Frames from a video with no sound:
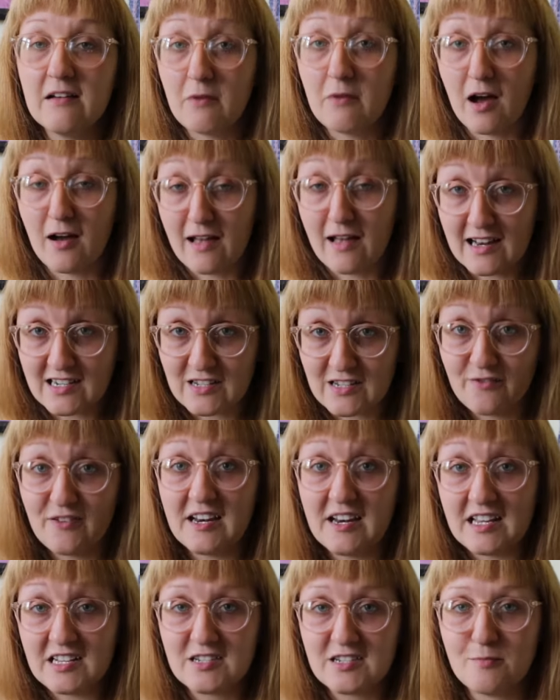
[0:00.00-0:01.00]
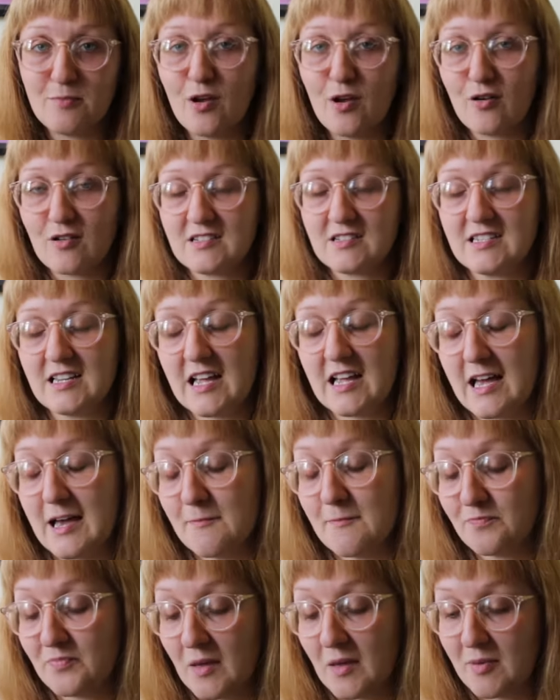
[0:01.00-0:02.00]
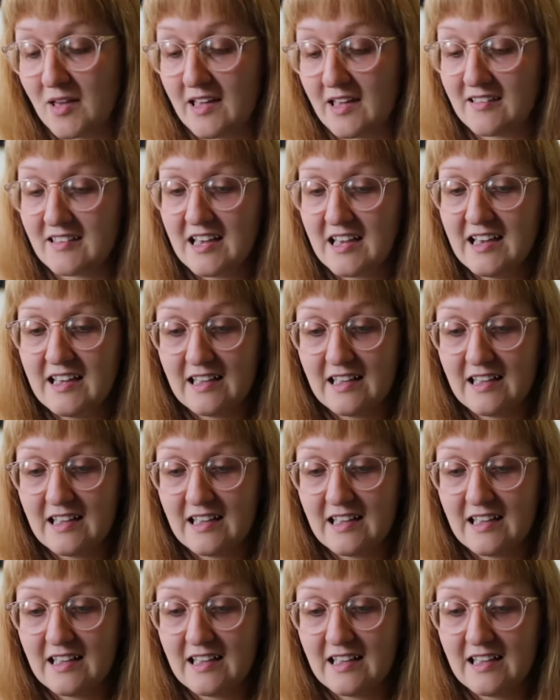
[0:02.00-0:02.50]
I actually finished and blogged a piece.